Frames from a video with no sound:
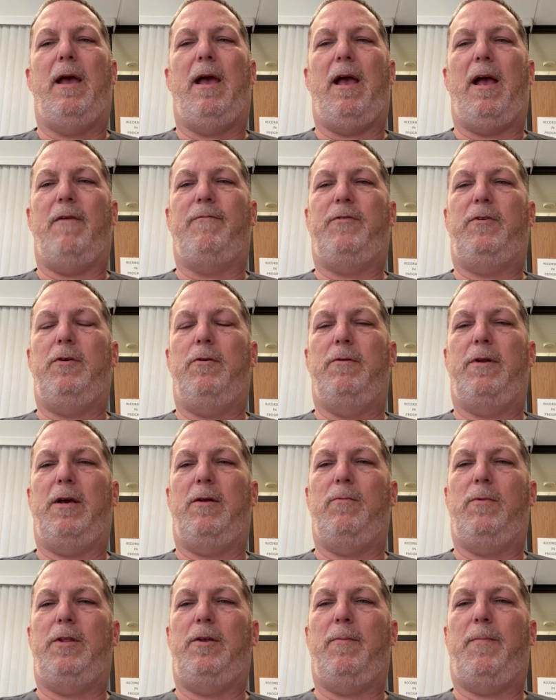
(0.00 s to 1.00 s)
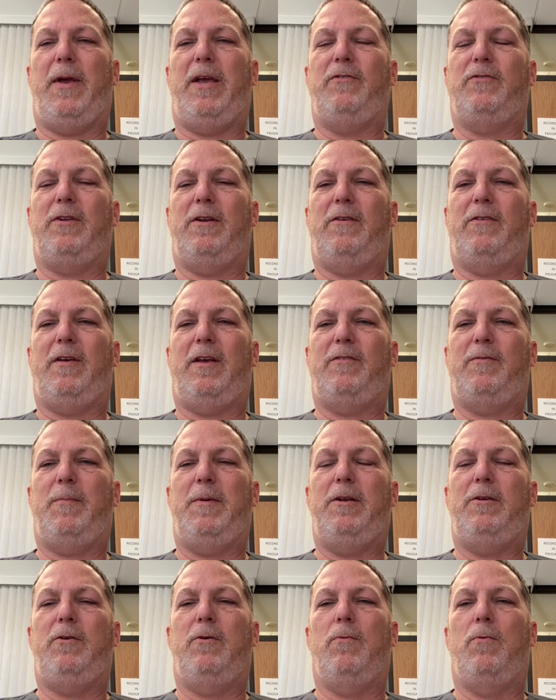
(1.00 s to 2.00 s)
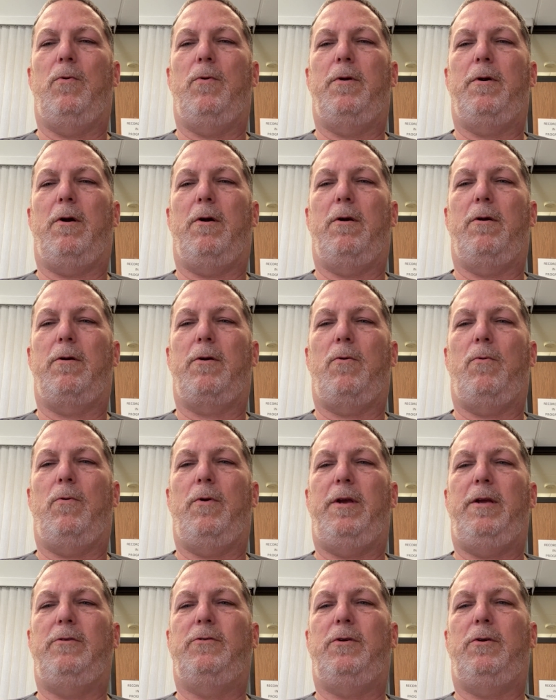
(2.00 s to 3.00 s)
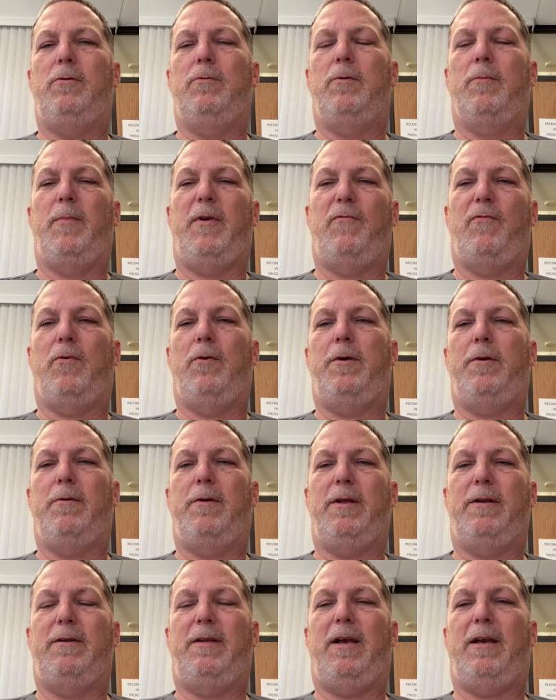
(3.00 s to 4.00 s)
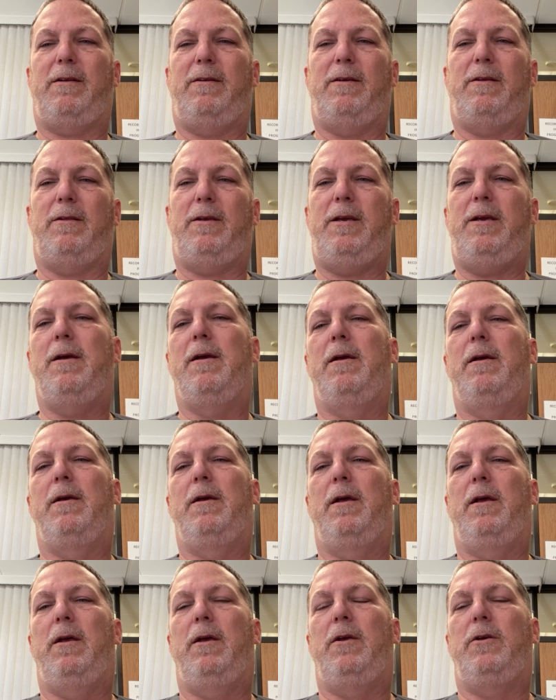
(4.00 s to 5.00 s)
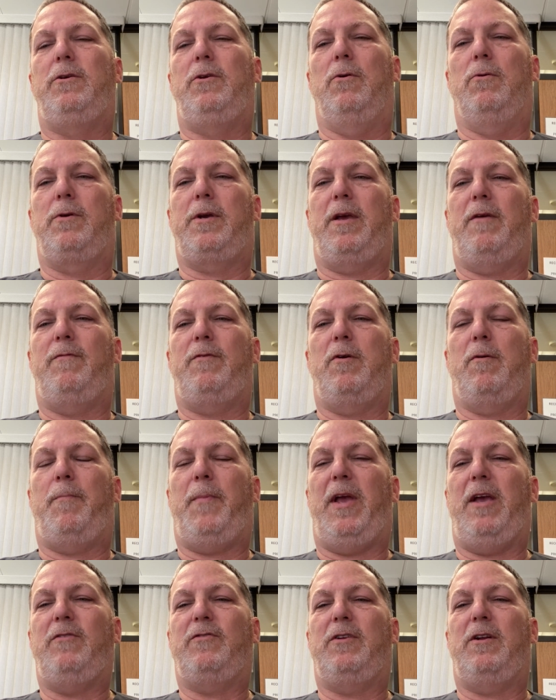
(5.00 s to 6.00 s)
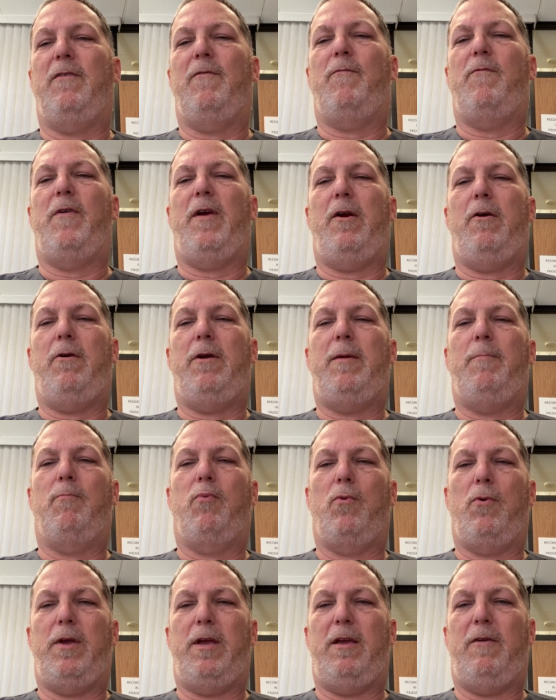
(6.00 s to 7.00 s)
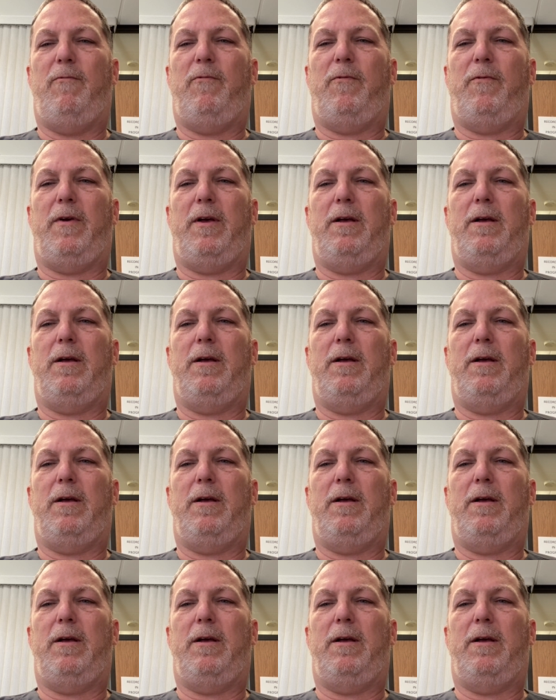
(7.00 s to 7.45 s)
After you're done with your patient assessment, you are going to, or before you're done technically, you'll give your patient a very brief